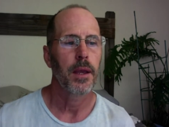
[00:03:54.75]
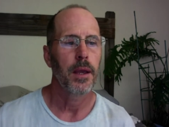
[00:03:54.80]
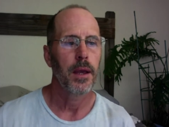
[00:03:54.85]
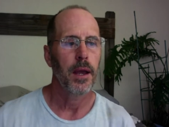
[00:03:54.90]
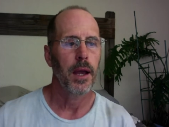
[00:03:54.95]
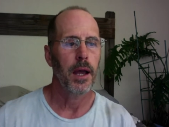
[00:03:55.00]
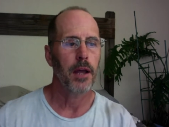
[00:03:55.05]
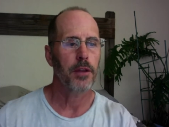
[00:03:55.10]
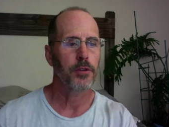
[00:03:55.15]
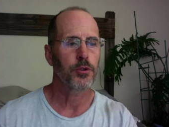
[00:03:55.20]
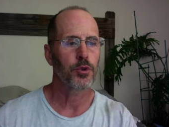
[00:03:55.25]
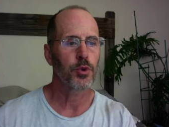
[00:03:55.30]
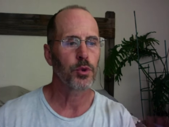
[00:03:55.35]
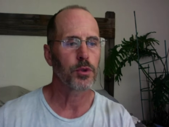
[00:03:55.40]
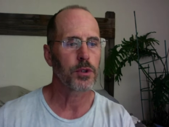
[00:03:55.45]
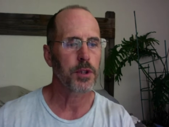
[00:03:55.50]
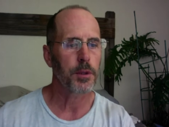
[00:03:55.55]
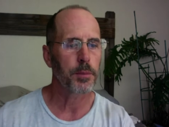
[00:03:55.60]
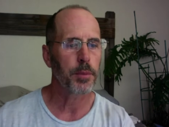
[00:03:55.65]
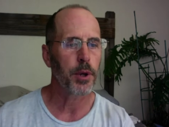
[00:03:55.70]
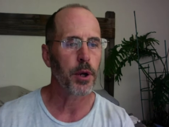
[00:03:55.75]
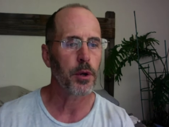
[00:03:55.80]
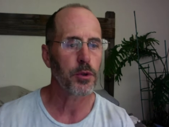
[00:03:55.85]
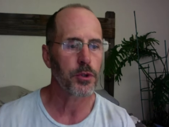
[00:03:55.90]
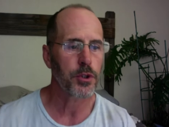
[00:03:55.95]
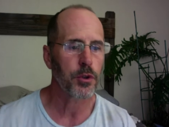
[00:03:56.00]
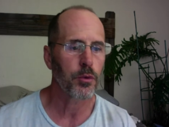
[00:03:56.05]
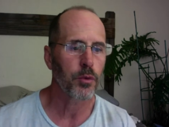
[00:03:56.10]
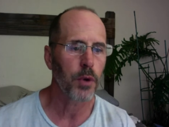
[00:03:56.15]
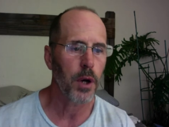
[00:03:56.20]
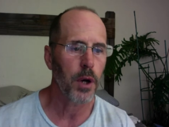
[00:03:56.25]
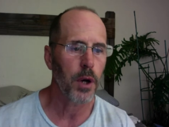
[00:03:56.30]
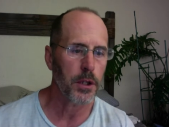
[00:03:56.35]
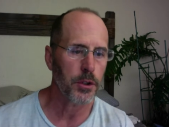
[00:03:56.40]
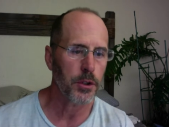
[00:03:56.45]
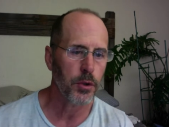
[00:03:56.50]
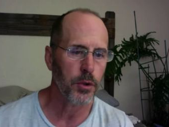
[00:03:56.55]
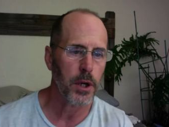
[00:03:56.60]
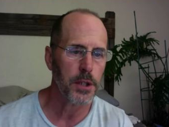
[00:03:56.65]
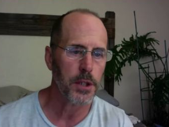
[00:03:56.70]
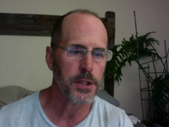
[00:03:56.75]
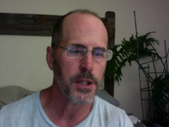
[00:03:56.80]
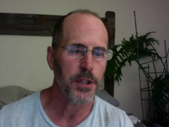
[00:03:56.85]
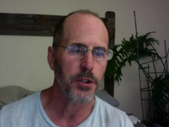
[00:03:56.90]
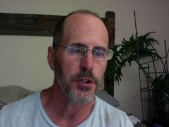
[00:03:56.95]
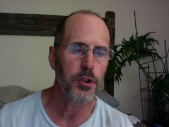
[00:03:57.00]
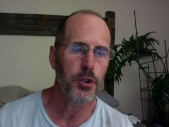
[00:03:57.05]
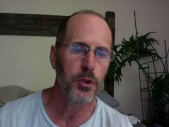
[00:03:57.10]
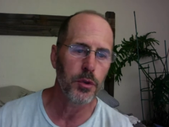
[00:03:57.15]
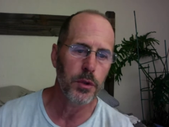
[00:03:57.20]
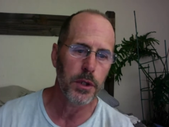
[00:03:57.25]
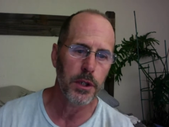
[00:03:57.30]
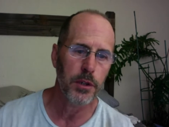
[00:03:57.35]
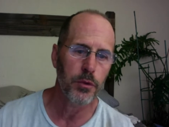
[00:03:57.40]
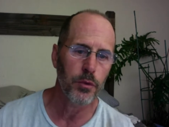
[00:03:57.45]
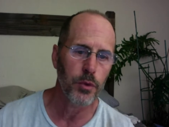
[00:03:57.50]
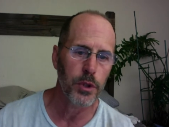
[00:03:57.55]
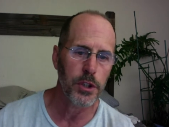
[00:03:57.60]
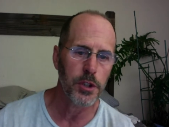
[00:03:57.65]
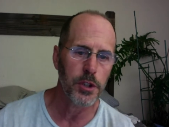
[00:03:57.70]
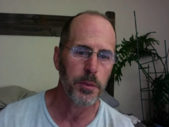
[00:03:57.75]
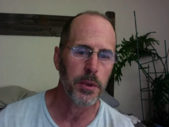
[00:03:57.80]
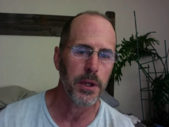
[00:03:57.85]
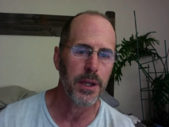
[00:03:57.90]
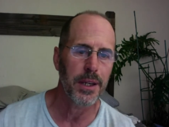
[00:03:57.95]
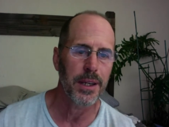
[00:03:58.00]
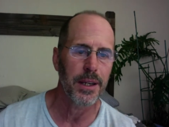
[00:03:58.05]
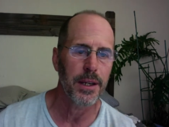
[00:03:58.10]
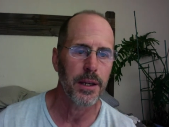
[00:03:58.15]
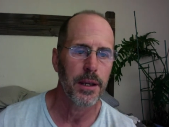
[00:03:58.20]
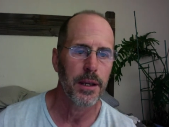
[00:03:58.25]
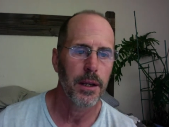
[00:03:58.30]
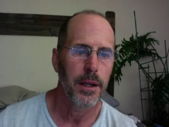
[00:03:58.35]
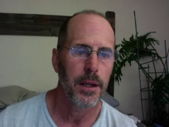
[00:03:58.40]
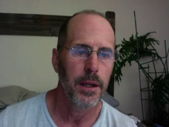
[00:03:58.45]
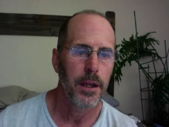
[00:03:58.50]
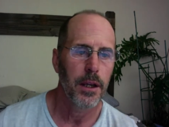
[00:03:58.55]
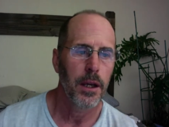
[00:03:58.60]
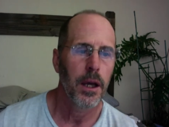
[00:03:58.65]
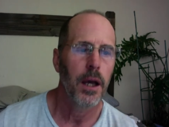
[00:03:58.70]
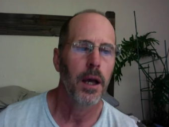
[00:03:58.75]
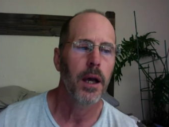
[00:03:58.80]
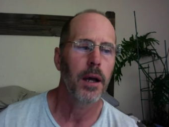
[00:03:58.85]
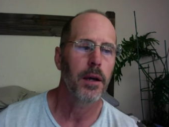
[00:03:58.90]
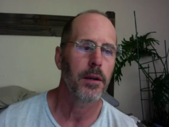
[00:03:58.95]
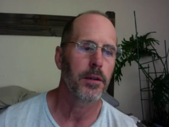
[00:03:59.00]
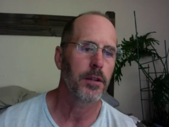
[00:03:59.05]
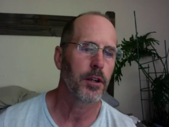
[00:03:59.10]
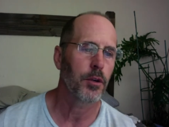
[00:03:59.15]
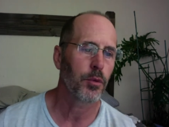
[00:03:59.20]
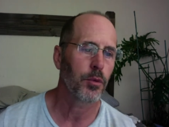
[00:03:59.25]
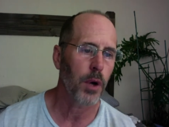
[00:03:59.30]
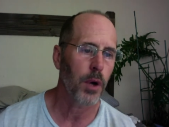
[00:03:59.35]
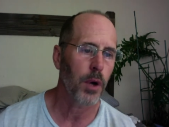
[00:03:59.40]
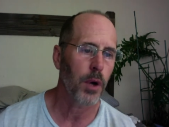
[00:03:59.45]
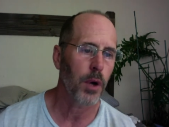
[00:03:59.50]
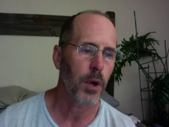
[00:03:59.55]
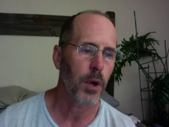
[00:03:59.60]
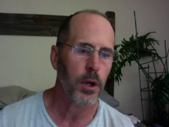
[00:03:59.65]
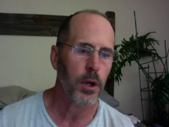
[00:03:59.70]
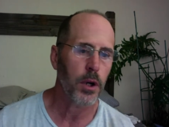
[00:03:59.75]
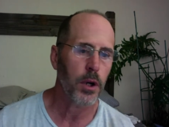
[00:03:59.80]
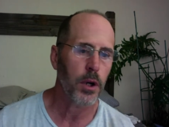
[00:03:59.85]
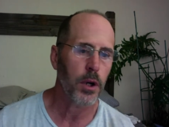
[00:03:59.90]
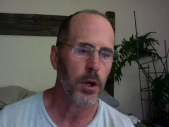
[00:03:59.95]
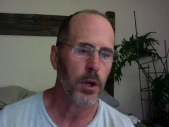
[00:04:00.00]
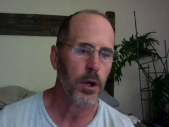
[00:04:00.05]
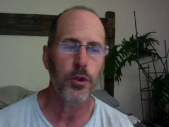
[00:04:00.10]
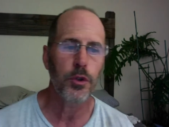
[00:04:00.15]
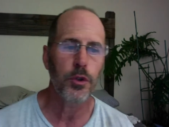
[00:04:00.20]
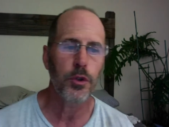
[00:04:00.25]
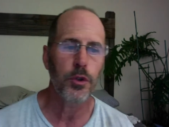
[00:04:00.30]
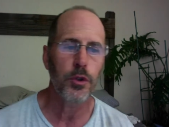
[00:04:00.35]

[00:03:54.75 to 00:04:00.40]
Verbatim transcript: Out of the Jerusalem Post, Iran crossing nuke enrichment, uh, Iran crossing nuke